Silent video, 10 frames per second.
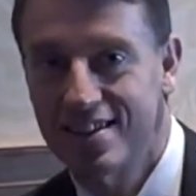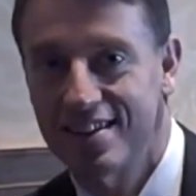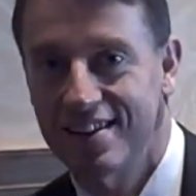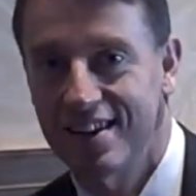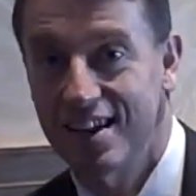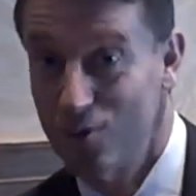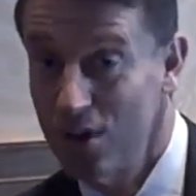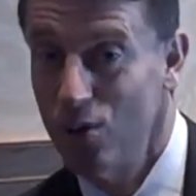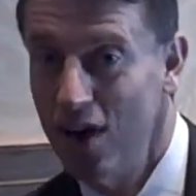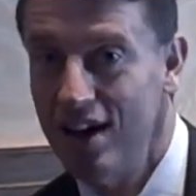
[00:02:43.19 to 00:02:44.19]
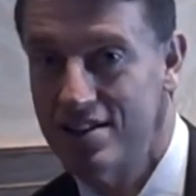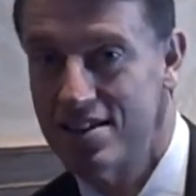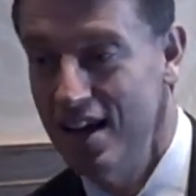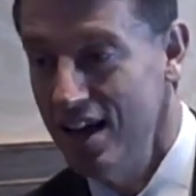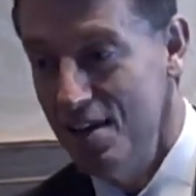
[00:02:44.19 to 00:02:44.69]
It really
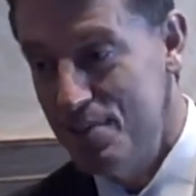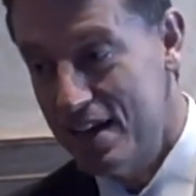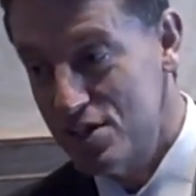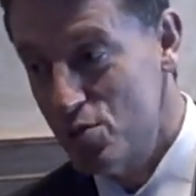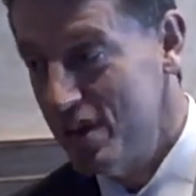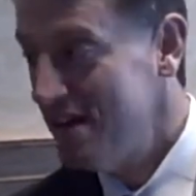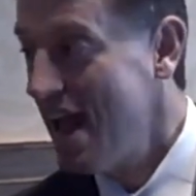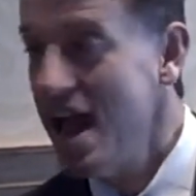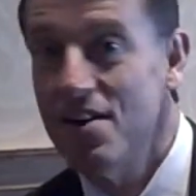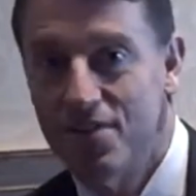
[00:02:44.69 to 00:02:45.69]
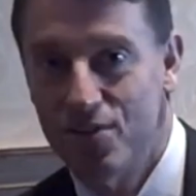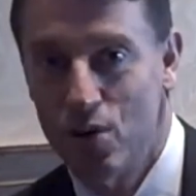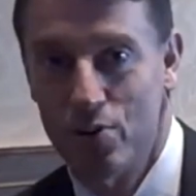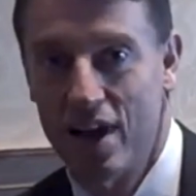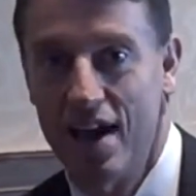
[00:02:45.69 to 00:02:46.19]
was, because we didn't have
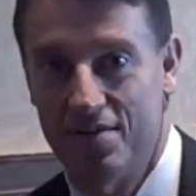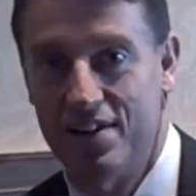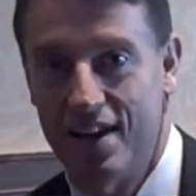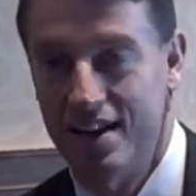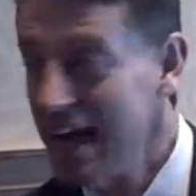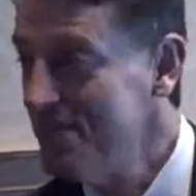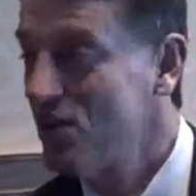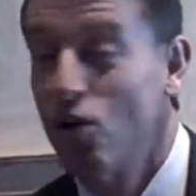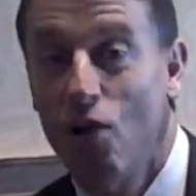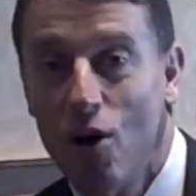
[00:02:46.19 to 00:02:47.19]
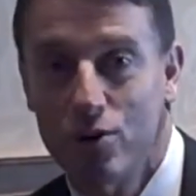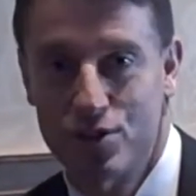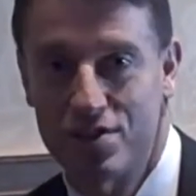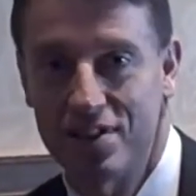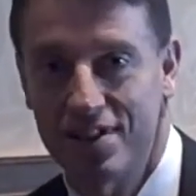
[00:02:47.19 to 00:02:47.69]
what we have today, not even
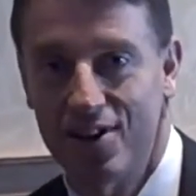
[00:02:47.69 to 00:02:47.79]
close,